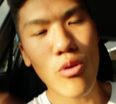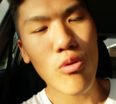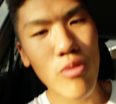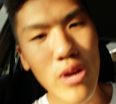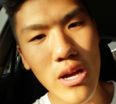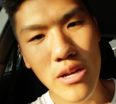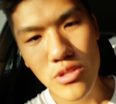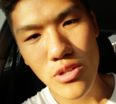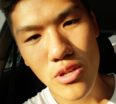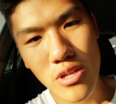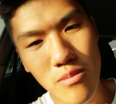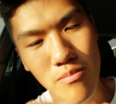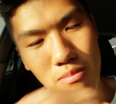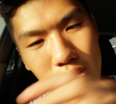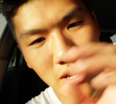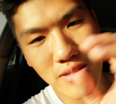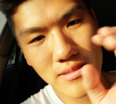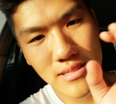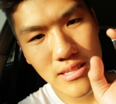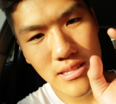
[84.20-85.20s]
all around you can
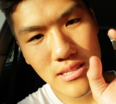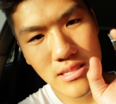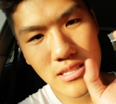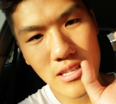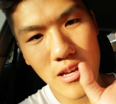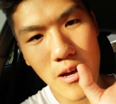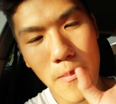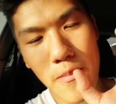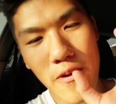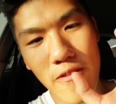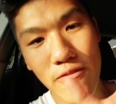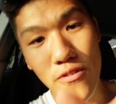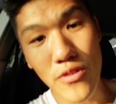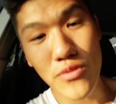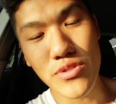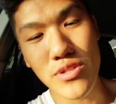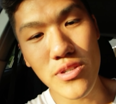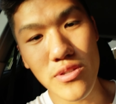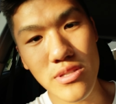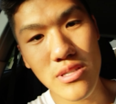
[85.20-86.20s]
mount some
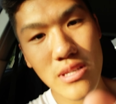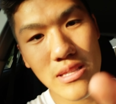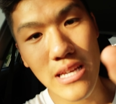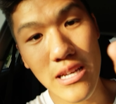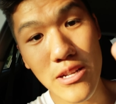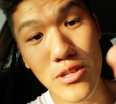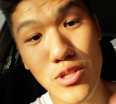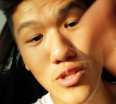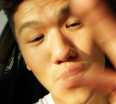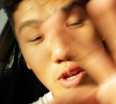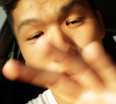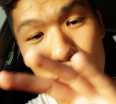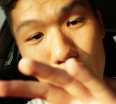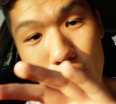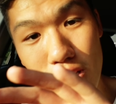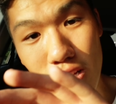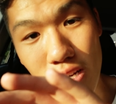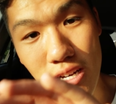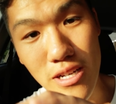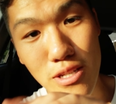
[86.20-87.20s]
filters that are
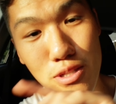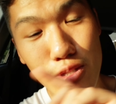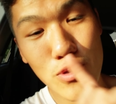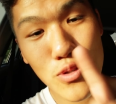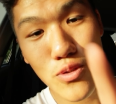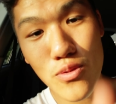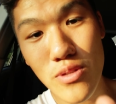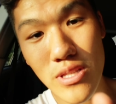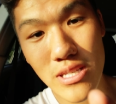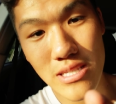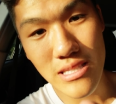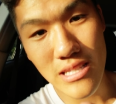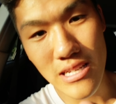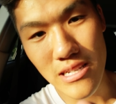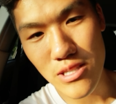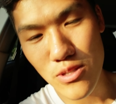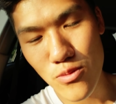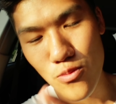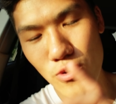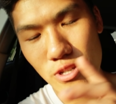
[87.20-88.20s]
circular to this
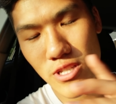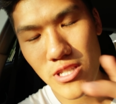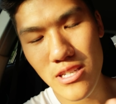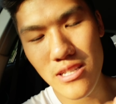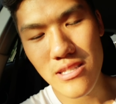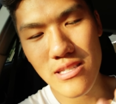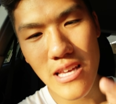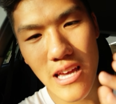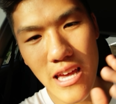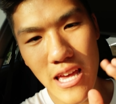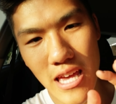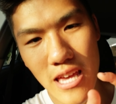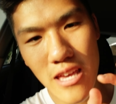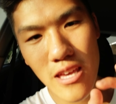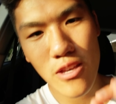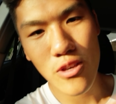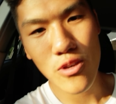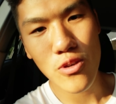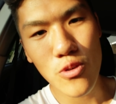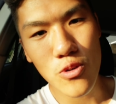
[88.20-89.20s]
lens, which is
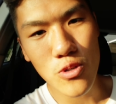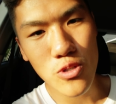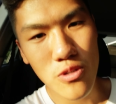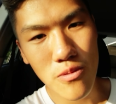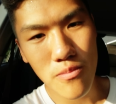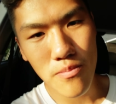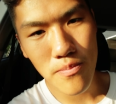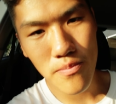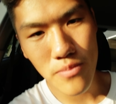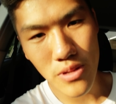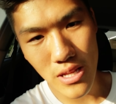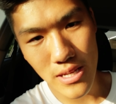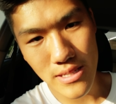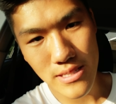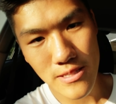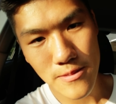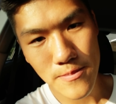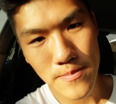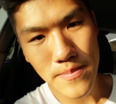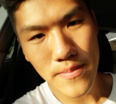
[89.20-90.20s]
a huge
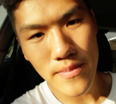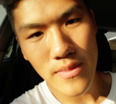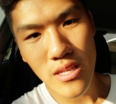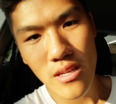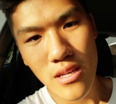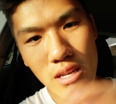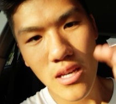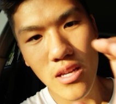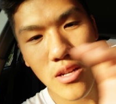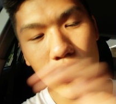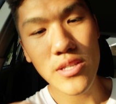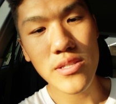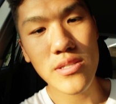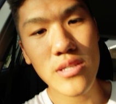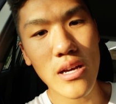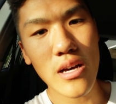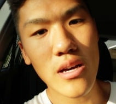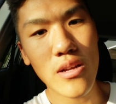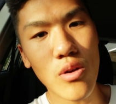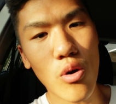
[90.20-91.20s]
plus. It
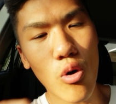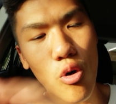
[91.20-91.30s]
is an